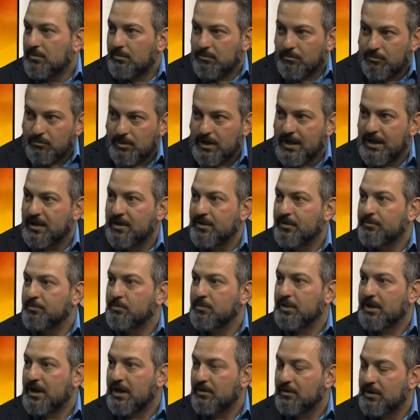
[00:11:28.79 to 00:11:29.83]
rent
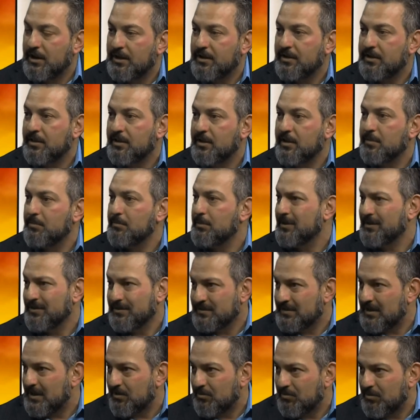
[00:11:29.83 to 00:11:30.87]
without anything because
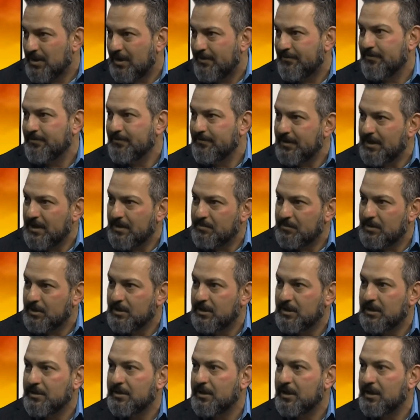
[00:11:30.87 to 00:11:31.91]
they don't have a family
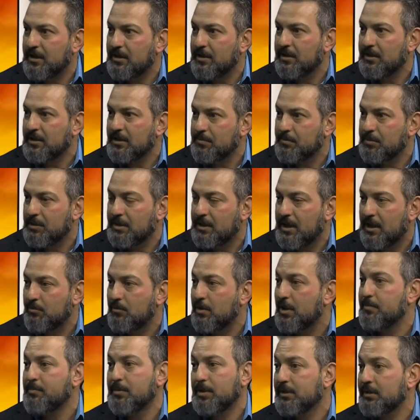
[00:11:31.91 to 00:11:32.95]
and they could keep it that way
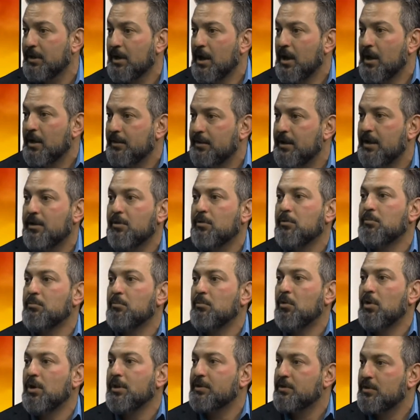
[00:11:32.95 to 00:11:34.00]
but they don't
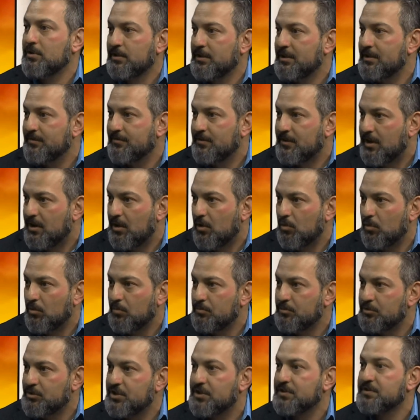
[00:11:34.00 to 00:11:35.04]
want to leave the home
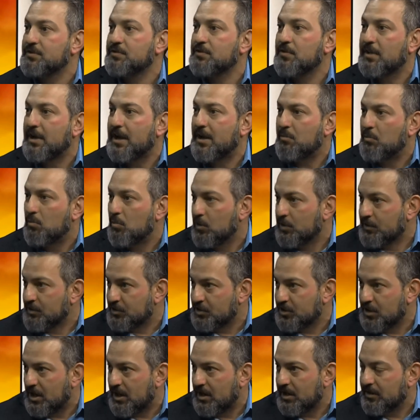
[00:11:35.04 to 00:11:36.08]
just to that one
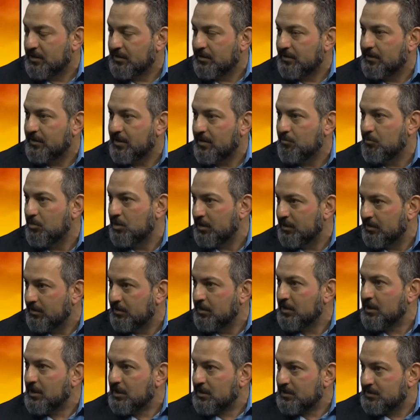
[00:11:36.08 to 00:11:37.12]
child they want to
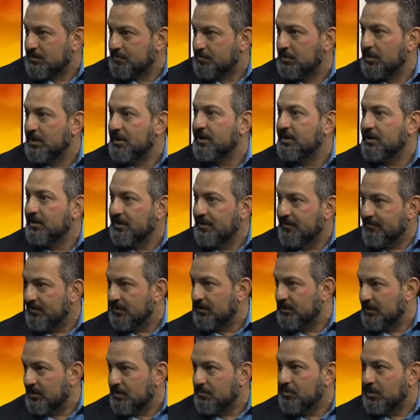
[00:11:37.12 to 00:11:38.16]
split right. it
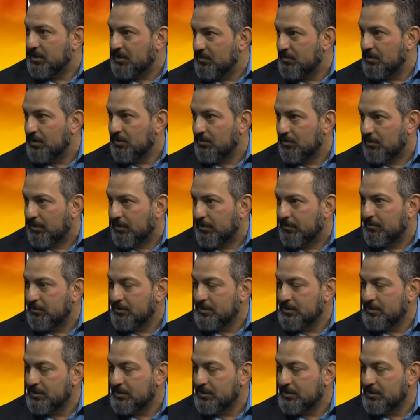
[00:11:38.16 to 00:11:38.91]
evenly between all three